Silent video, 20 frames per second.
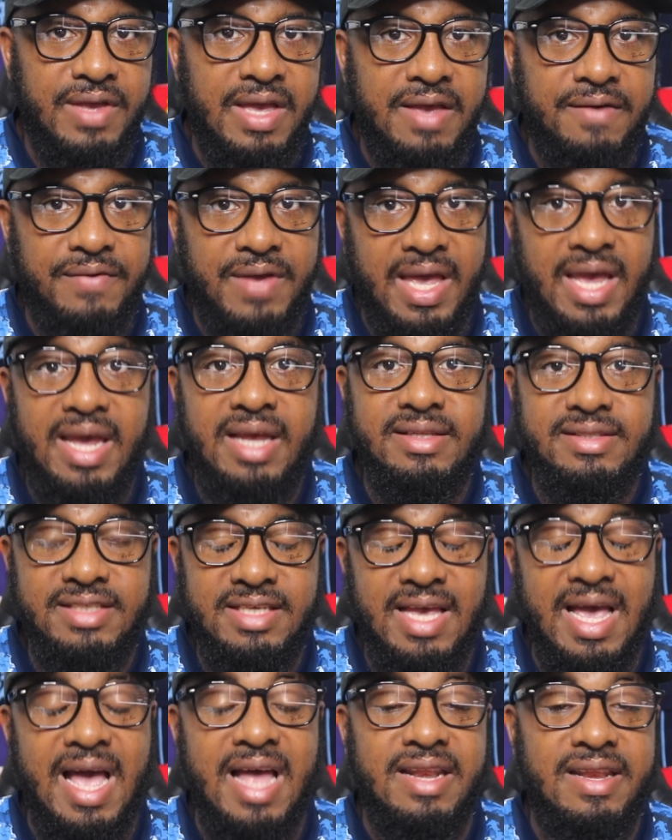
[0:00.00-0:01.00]
if
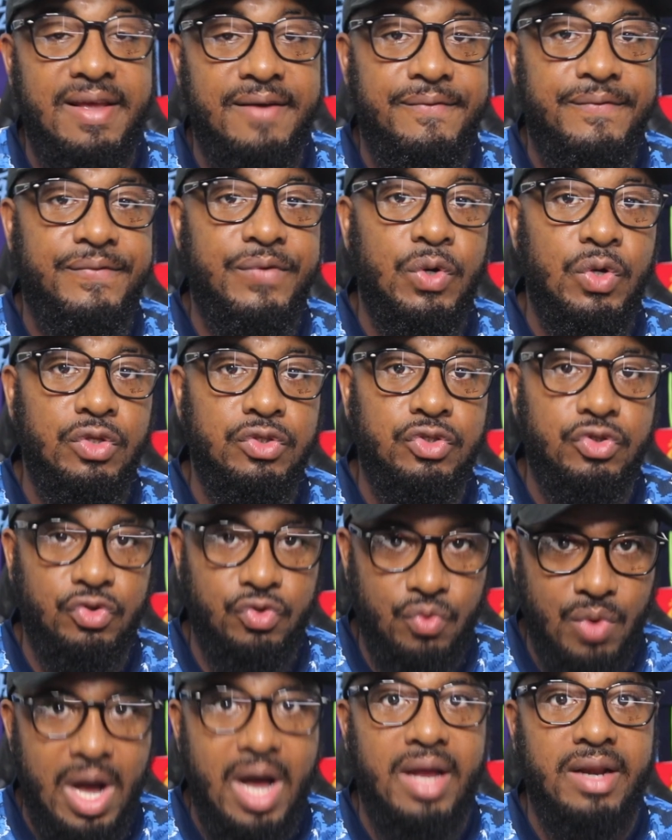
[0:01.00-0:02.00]
Haiti had their full
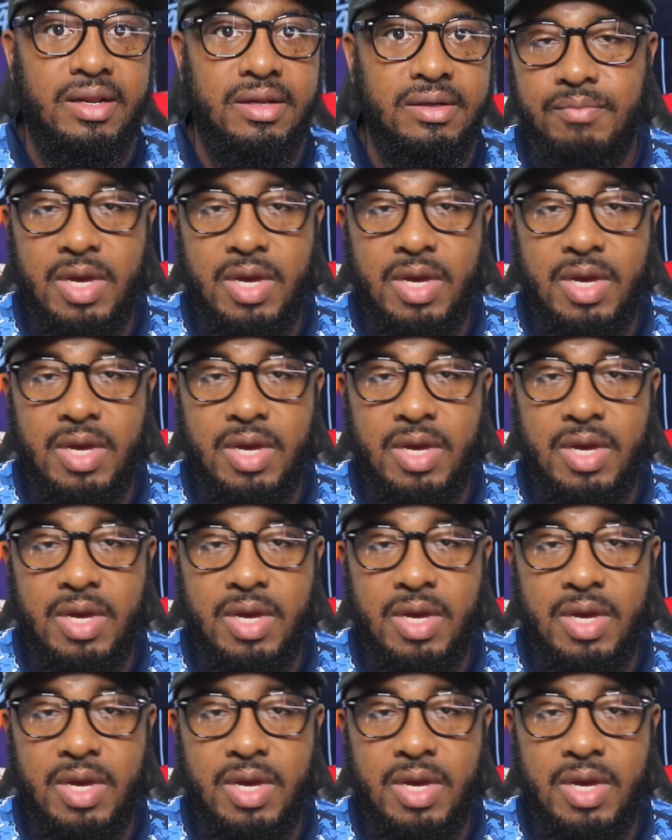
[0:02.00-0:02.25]
squad,